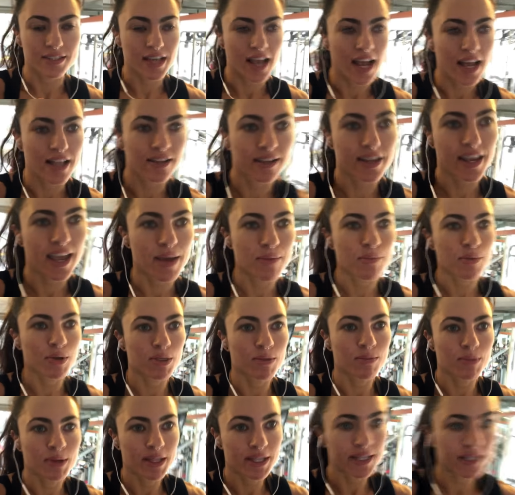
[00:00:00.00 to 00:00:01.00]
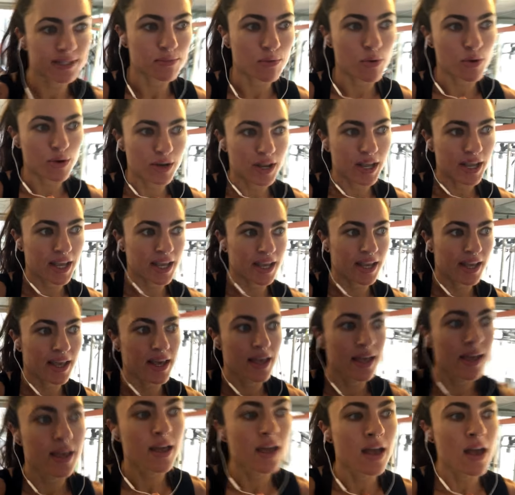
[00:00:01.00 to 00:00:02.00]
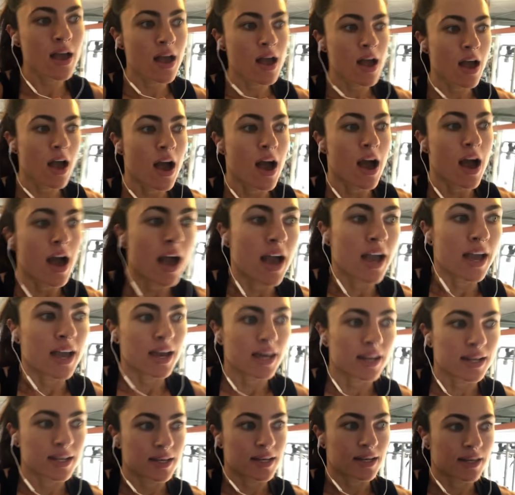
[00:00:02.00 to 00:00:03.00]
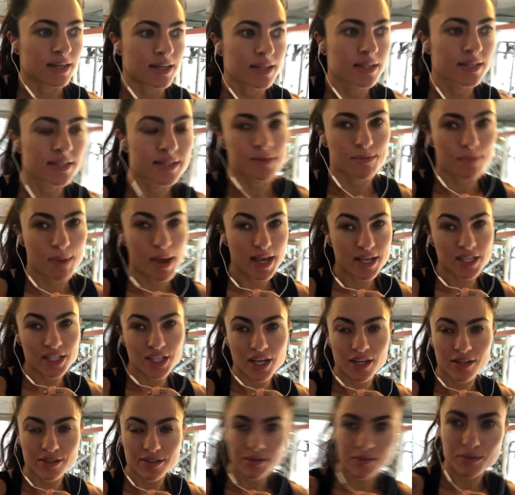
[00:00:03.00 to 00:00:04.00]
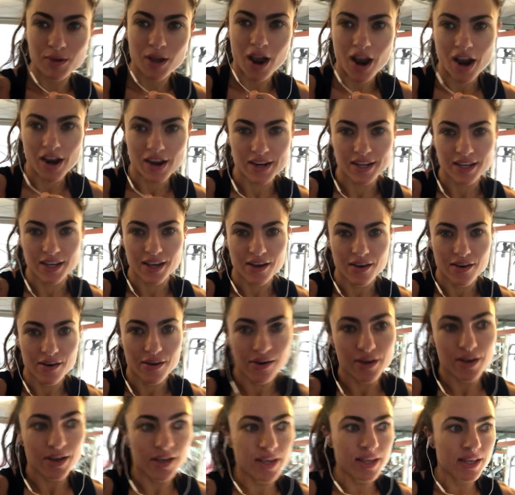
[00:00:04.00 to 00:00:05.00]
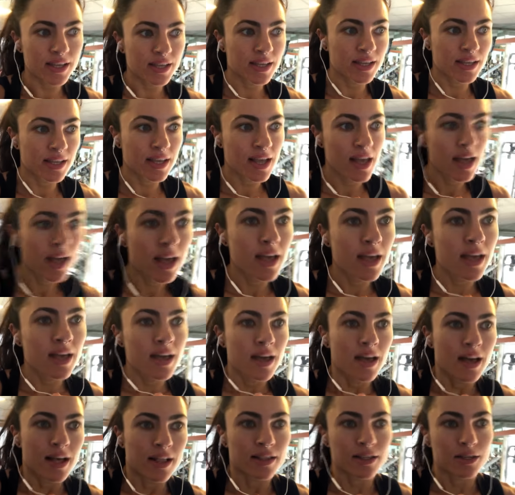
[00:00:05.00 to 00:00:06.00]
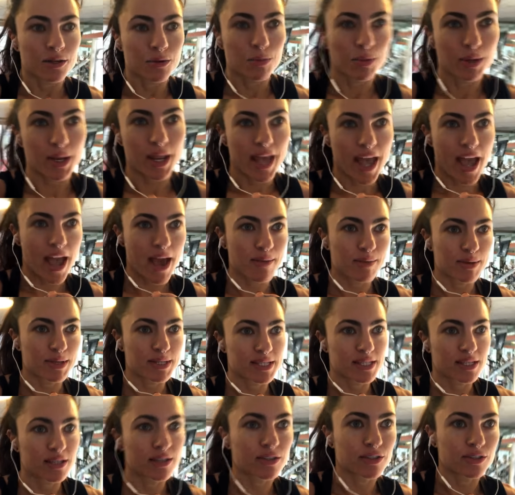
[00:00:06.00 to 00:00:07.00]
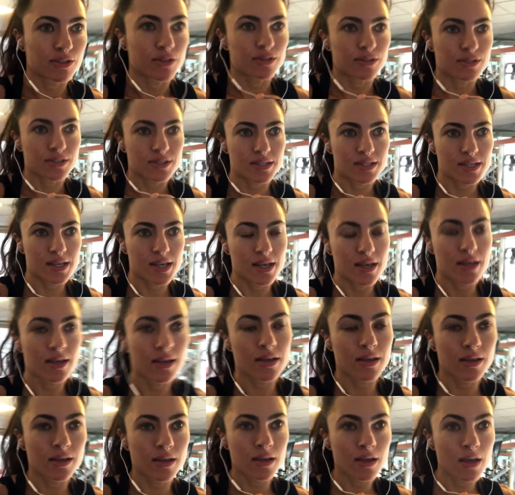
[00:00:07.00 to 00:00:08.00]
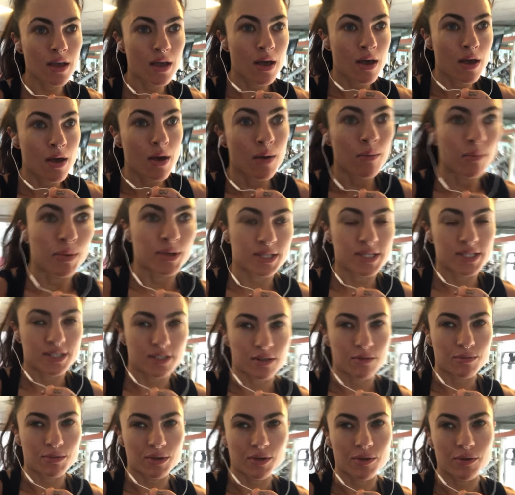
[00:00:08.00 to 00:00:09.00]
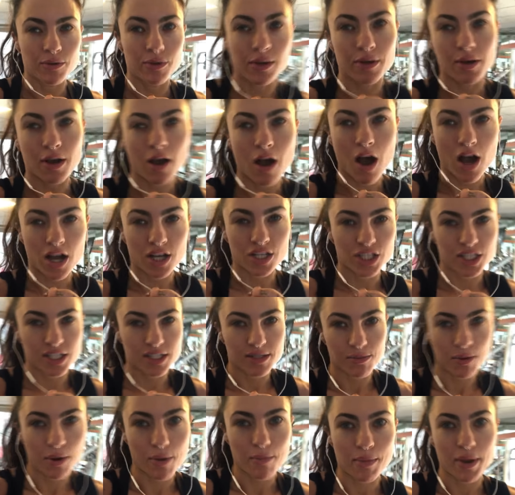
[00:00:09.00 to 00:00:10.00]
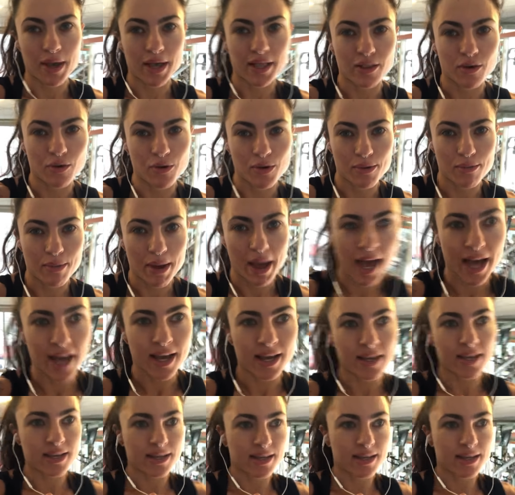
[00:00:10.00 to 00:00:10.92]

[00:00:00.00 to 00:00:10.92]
Skylar came with me this morning. I gotta smash out some cardio, a little bit of hammies and glutes, but still being cautious about my lower back.